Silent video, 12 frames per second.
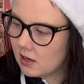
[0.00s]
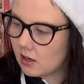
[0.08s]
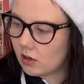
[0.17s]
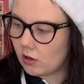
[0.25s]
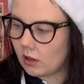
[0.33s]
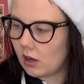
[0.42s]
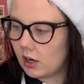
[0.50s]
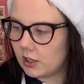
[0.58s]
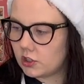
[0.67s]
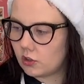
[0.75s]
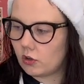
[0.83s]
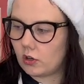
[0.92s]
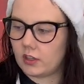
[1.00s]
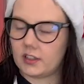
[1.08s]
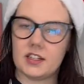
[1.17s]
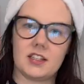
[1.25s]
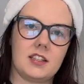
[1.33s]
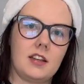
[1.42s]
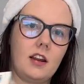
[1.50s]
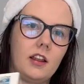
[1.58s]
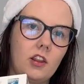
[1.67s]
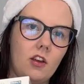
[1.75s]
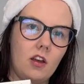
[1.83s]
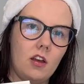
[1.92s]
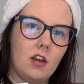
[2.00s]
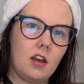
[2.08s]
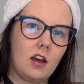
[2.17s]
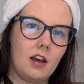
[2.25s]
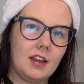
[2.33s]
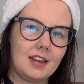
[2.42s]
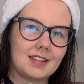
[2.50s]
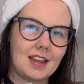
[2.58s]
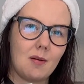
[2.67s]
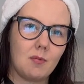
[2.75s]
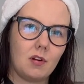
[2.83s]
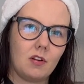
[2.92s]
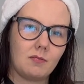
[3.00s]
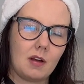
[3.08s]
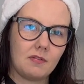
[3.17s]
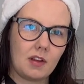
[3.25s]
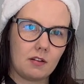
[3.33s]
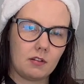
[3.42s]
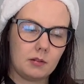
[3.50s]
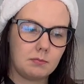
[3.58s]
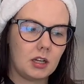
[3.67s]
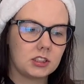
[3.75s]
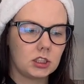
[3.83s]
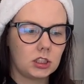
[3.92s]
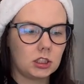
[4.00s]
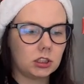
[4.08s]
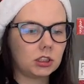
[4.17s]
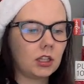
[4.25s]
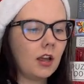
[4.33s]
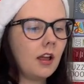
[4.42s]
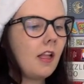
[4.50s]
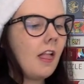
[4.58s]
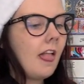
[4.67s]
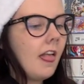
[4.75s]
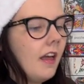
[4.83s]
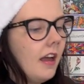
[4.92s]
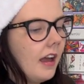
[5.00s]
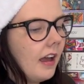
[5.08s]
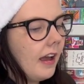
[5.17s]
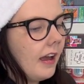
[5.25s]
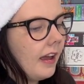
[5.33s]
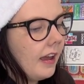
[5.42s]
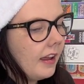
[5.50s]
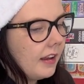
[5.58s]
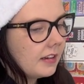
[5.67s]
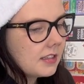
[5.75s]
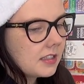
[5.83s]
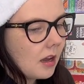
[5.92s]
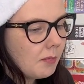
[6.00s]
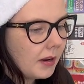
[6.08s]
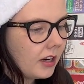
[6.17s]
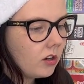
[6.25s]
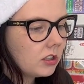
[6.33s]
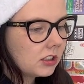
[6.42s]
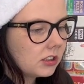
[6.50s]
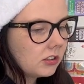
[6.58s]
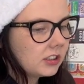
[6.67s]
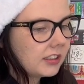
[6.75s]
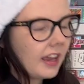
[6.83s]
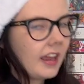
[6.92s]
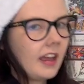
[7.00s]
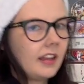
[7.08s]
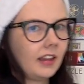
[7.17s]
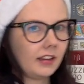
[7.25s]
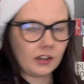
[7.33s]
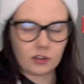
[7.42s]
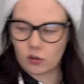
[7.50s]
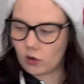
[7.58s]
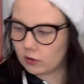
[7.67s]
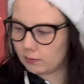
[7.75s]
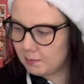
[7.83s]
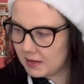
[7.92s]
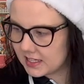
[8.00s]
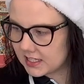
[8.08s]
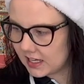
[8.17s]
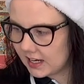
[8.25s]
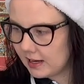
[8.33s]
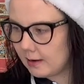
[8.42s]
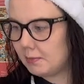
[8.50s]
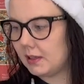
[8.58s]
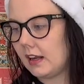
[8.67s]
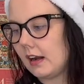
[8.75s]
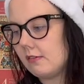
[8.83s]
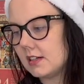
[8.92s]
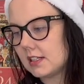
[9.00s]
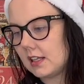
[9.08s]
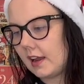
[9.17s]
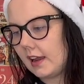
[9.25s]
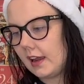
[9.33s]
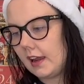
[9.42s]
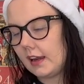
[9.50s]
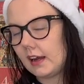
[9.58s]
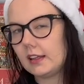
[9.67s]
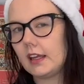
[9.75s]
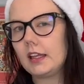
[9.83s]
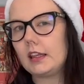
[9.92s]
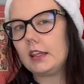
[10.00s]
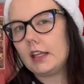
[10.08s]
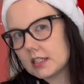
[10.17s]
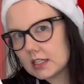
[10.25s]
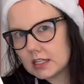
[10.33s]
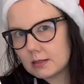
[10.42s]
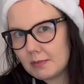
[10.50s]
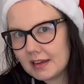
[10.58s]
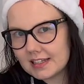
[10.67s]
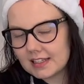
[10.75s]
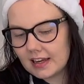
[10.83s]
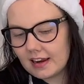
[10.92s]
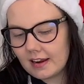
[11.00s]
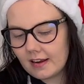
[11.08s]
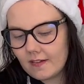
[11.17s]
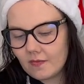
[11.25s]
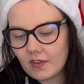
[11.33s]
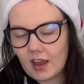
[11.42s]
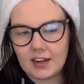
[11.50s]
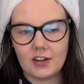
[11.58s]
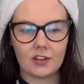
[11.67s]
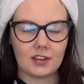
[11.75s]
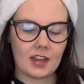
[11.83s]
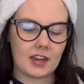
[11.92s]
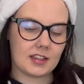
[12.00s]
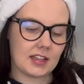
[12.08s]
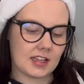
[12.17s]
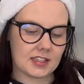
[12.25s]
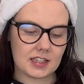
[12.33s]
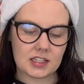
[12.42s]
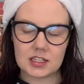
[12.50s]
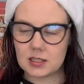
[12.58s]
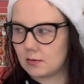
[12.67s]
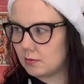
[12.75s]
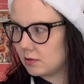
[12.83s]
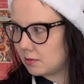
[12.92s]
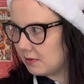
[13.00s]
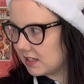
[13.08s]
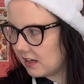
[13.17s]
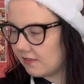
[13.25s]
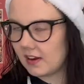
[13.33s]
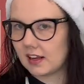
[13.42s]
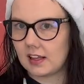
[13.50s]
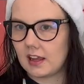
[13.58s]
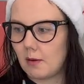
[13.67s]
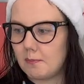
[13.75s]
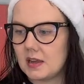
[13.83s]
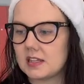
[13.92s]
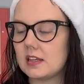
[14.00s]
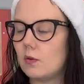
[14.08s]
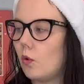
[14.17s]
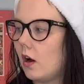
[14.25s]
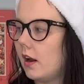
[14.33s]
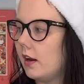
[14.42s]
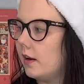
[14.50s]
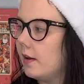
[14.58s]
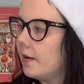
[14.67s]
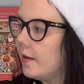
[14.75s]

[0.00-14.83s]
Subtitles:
collage, or this is another example of my favorite puzzles. And somebody also said that they're called busy, but then I was like, I think this is busy. I don't think this is specifically a busy one.